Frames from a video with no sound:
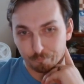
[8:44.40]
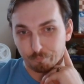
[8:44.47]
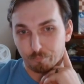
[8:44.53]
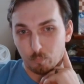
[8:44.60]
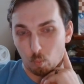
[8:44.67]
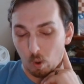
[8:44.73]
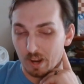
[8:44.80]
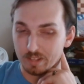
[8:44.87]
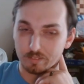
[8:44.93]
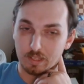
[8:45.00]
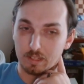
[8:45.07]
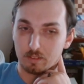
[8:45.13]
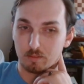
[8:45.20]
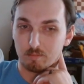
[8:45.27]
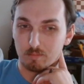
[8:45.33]
Why is
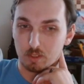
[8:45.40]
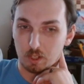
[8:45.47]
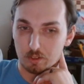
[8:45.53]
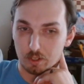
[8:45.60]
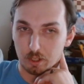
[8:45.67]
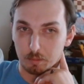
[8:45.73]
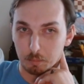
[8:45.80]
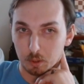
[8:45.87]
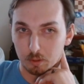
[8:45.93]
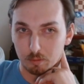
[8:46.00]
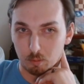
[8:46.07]
that such a good move?